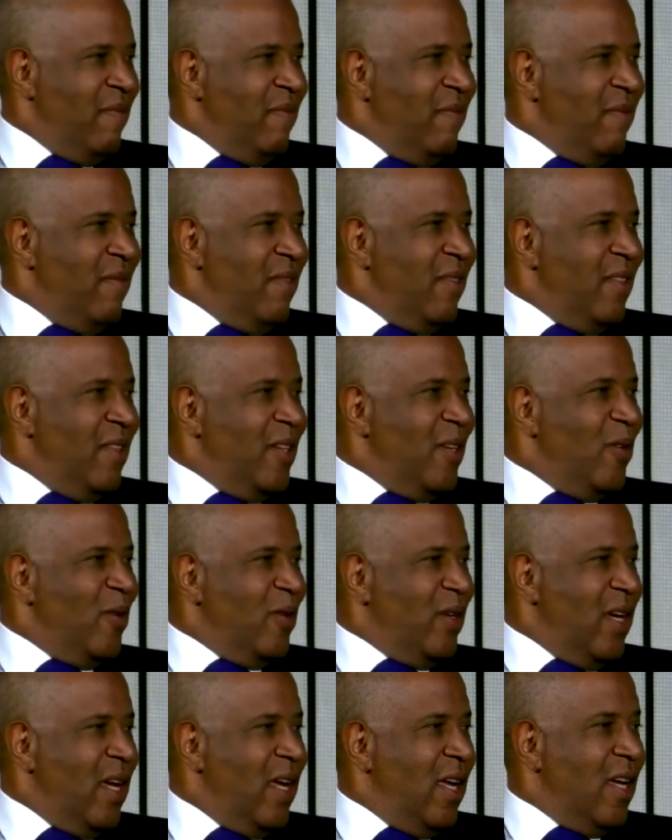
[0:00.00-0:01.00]
Okay.
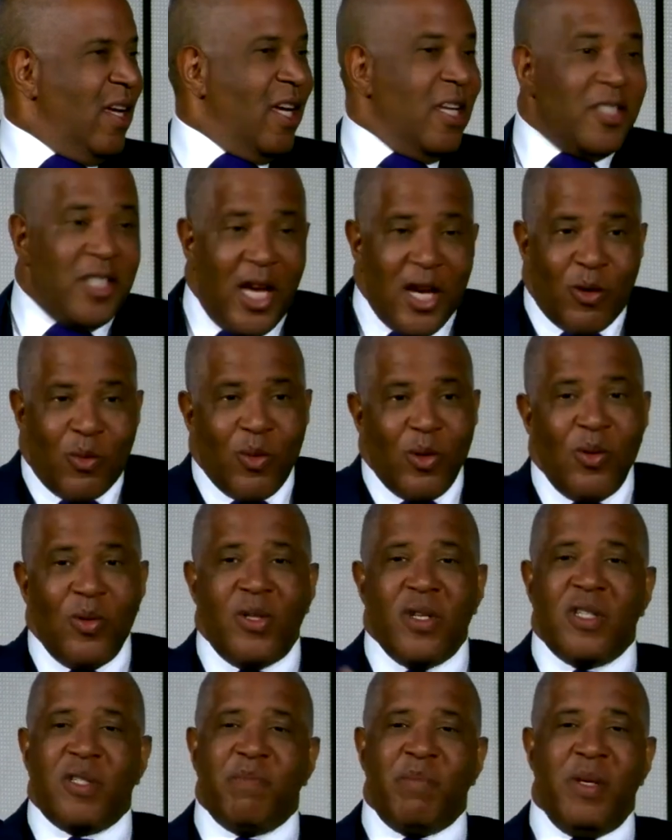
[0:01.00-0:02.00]
Okay. Because they
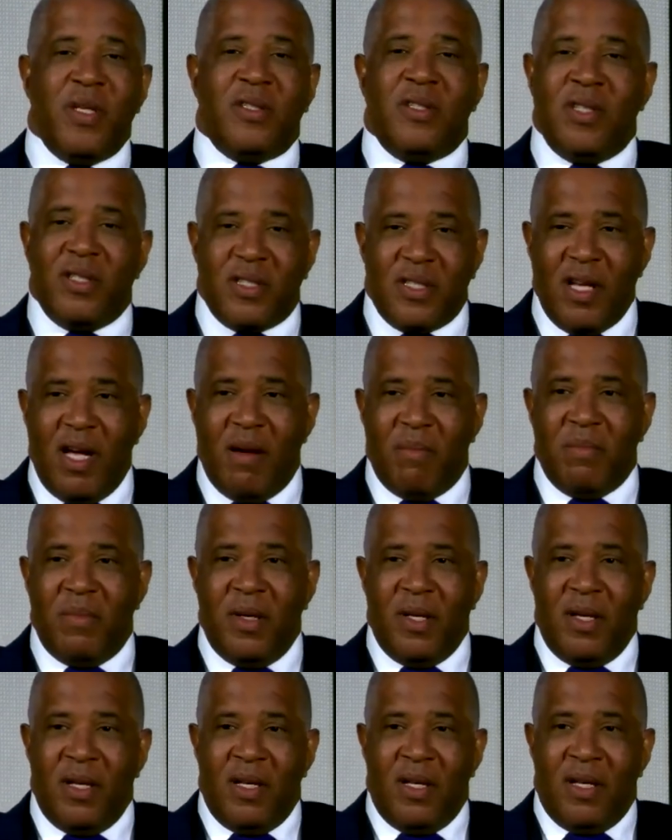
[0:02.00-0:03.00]
grew this business
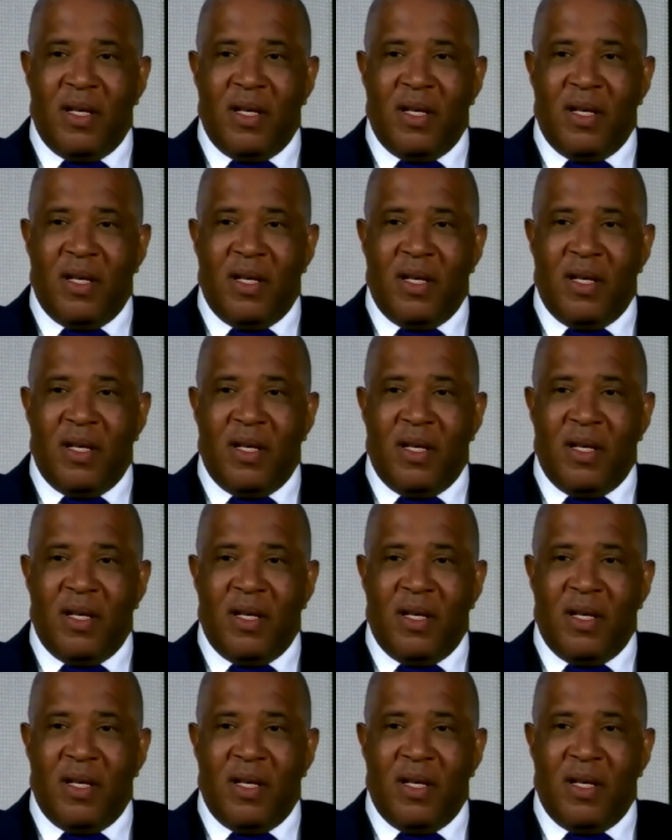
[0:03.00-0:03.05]
up.